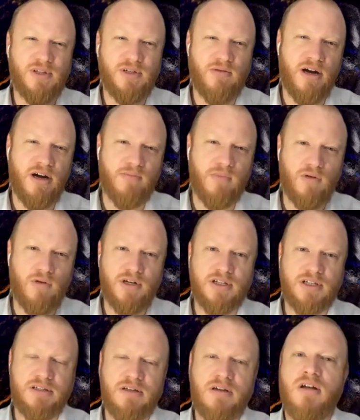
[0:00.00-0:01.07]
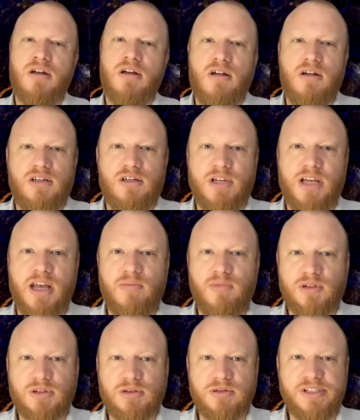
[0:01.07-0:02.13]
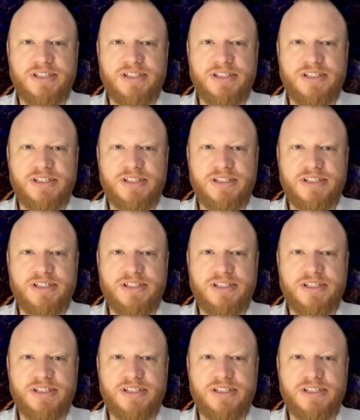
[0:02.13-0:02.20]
quite important to be able to